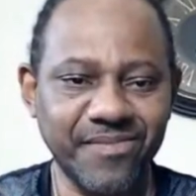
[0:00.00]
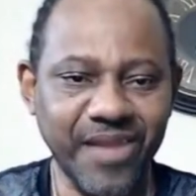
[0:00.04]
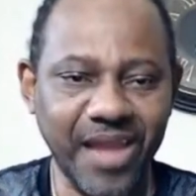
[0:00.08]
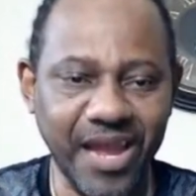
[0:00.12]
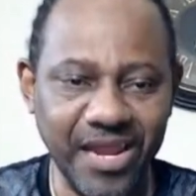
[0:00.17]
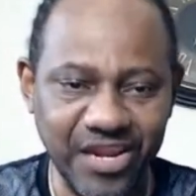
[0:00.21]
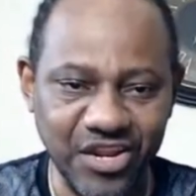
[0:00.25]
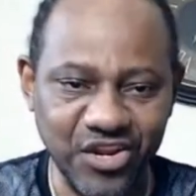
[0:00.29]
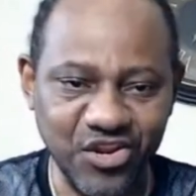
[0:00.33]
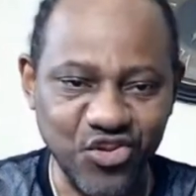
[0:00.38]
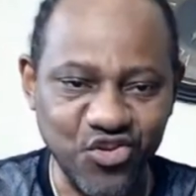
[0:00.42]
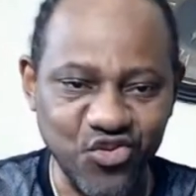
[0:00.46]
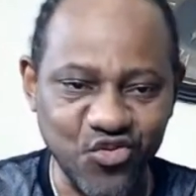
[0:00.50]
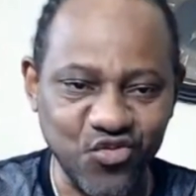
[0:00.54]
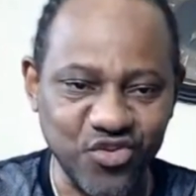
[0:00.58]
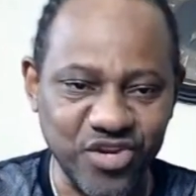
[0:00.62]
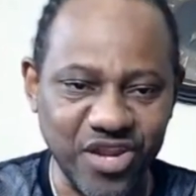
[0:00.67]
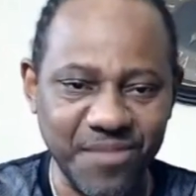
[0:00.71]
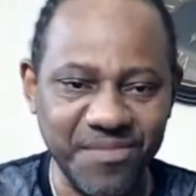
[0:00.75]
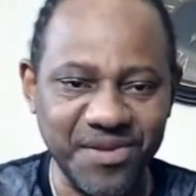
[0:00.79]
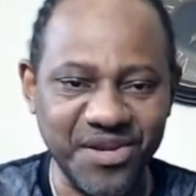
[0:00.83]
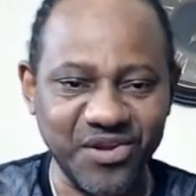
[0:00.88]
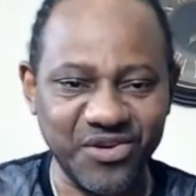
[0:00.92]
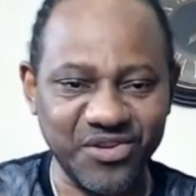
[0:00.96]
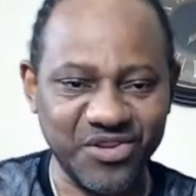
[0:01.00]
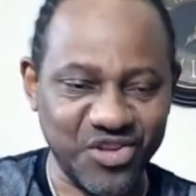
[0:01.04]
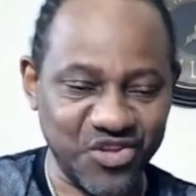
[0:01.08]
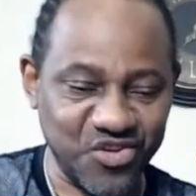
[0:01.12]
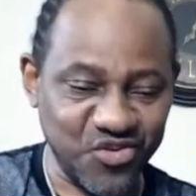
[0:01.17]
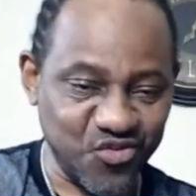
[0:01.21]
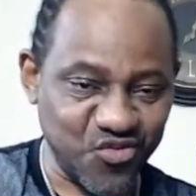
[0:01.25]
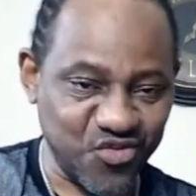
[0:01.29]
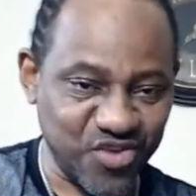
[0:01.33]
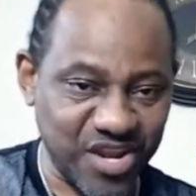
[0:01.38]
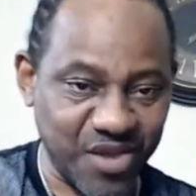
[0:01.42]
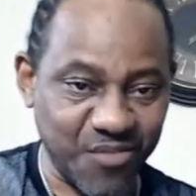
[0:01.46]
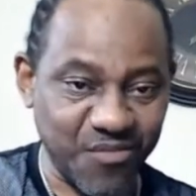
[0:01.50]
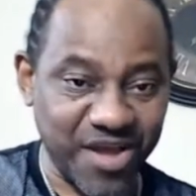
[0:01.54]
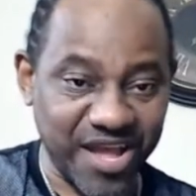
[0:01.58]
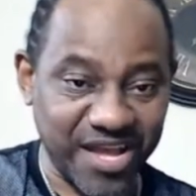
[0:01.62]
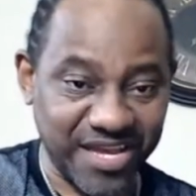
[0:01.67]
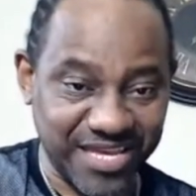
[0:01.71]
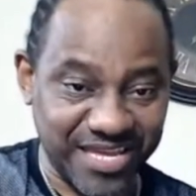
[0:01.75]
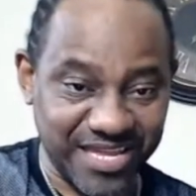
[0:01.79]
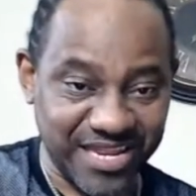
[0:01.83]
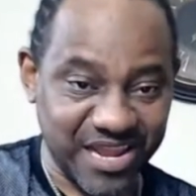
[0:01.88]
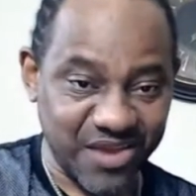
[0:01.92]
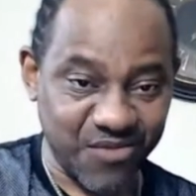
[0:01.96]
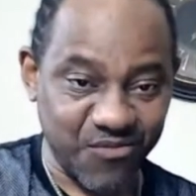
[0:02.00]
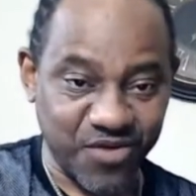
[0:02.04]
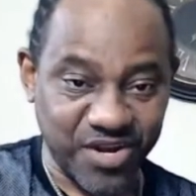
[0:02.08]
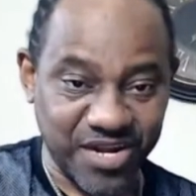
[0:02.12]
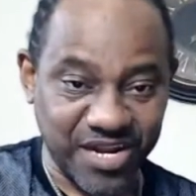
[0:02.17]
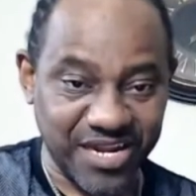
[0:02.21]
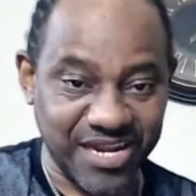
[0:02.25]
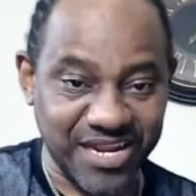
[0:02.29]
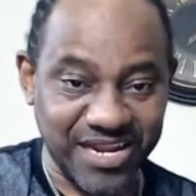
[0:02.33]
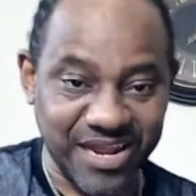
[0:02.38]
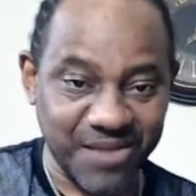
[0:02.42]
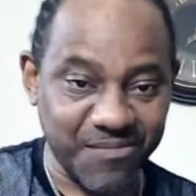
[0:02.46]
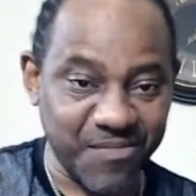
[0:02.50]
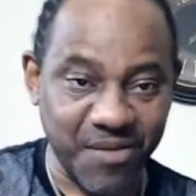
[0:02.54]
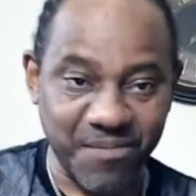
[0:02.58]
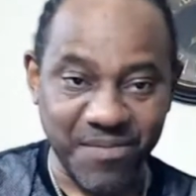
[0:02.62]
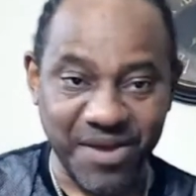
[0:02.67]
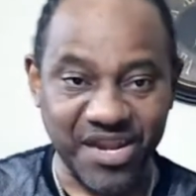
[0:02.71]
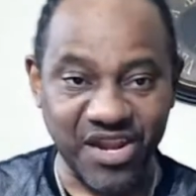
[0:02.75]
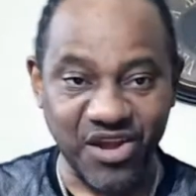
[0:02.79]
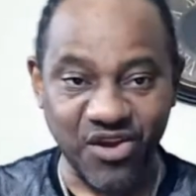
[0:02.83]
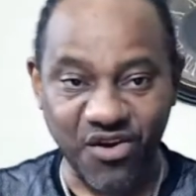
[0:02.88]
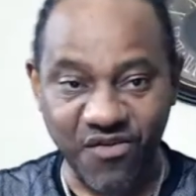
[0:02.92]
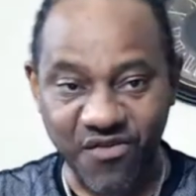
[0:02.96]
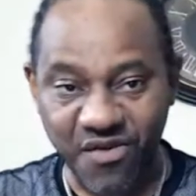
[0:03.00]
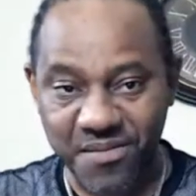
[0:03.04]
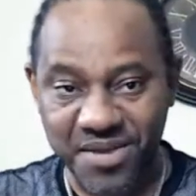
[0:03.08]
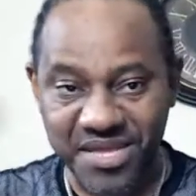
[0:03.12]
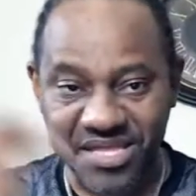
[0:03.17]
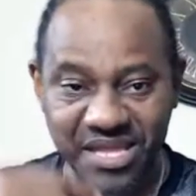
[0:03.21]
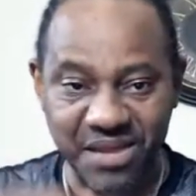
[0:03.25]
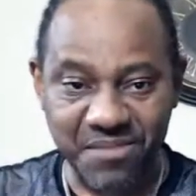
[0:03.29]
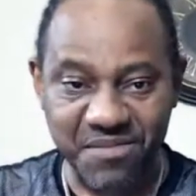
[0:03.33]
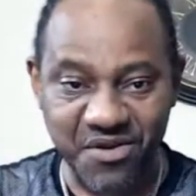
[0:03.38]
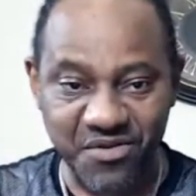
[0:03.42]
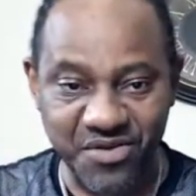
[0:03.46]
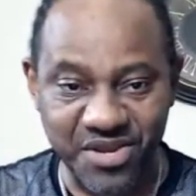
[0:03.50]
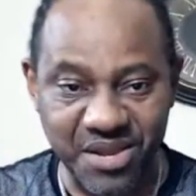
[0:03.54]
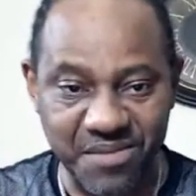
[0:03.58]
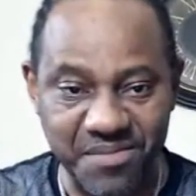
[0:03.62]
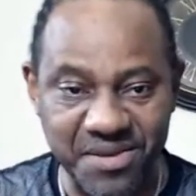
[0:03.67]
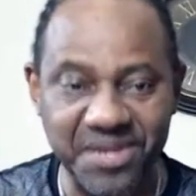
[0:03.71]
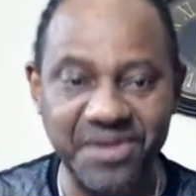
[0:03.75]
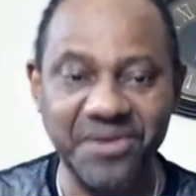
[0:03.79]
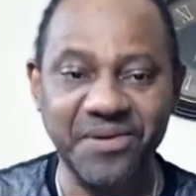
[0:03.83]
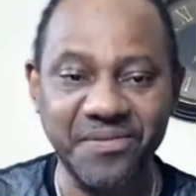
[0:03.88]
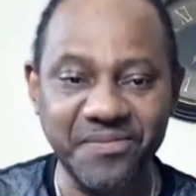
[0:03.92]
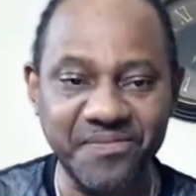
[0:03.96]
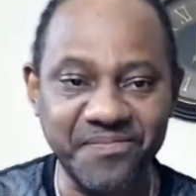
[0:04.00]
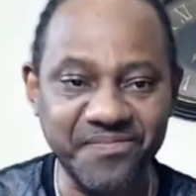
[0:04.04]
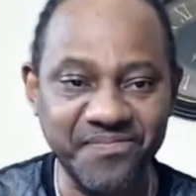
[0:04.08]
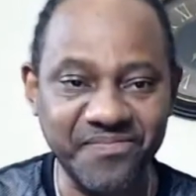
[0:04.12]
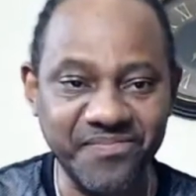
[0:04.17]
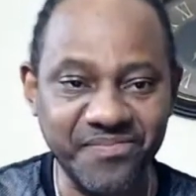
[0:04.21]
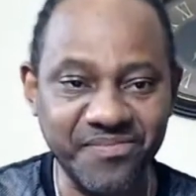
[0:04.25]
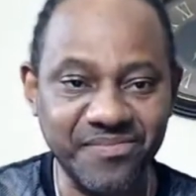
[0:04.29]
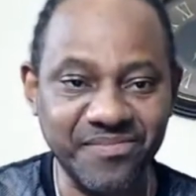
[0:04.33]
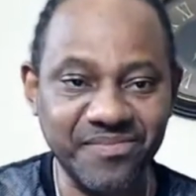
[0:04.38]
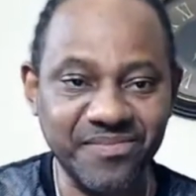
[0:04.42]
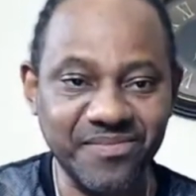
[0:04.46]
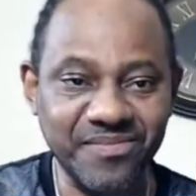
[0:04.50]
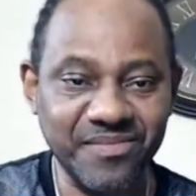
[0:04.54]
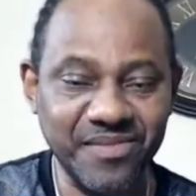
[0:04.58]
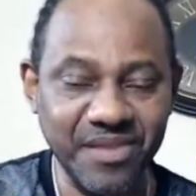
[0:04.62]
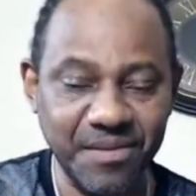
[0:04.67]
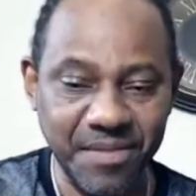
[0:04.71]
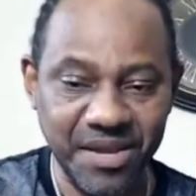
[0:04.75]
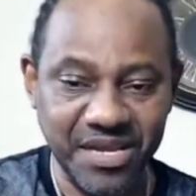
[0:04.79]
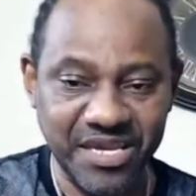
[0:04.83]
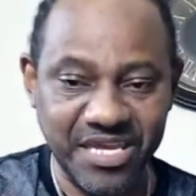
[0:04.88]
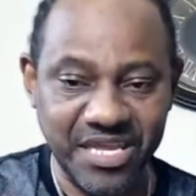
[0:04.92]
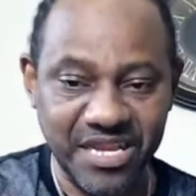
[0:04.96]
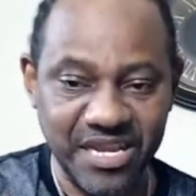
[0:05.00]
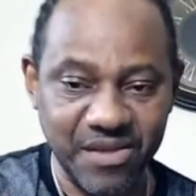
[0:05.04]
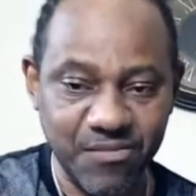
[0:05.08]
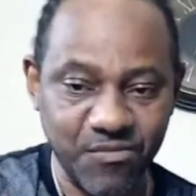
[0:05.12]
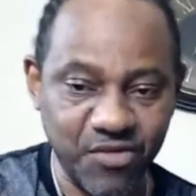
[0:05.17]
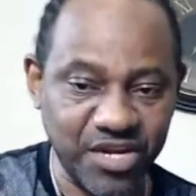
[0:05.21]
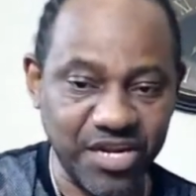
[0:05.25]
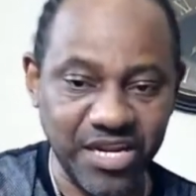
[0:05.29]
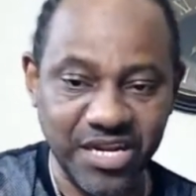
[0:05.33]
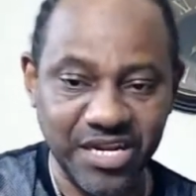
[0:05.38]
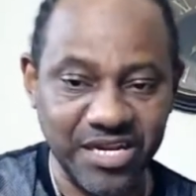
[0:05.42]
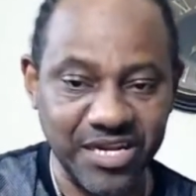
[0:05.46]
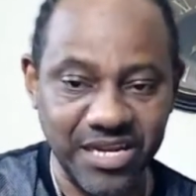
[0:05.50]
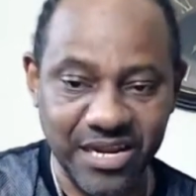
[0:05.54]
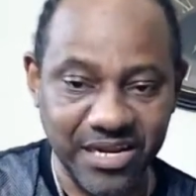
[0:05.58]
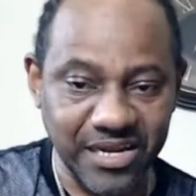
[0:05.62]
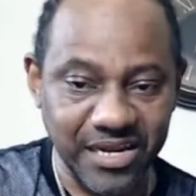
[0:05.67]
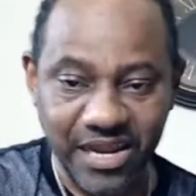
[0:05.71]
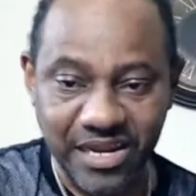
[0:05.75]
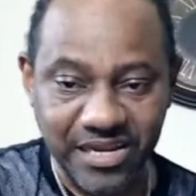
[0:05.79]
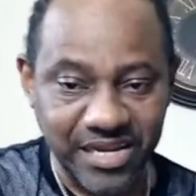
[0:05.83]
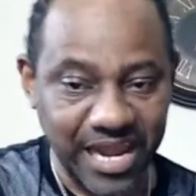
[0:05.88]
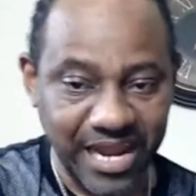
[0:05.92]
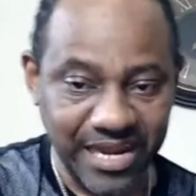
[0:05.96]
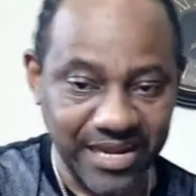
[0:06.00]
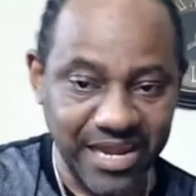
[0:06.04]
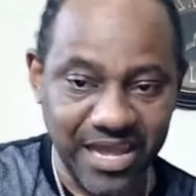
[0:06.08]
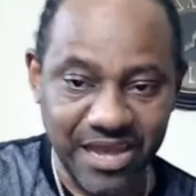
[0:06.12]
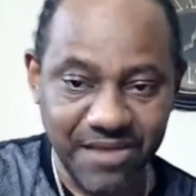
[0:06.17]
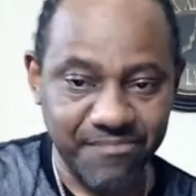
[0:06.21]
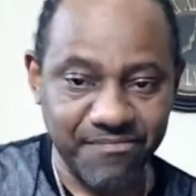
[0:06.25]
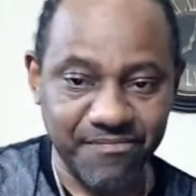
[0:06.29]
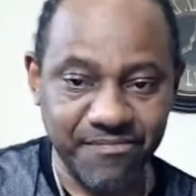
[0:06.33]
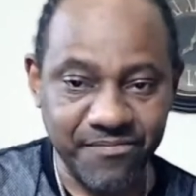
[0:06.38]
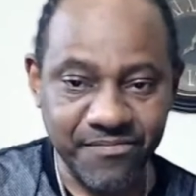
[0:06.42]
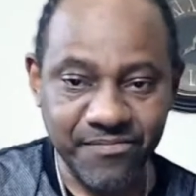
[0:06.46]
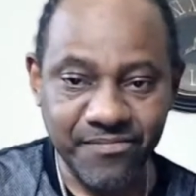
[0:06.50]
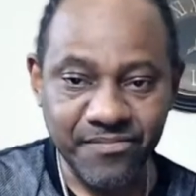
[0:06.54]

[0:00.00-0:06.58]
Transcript: And the youth, them, you know, the youth, them are killing one another. Remember the government to bury them, you know. They are killing one another, not them.